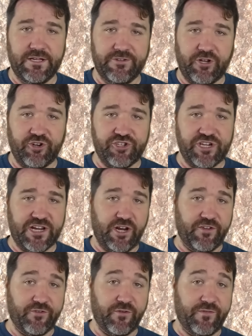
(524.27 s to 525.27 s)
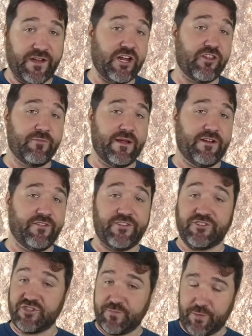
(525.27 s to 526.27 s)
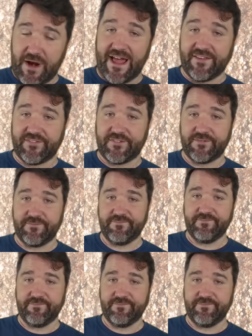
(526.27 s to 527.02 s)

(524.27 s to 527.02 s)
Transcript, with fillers: Tarnishing can also affect other metals such as brass.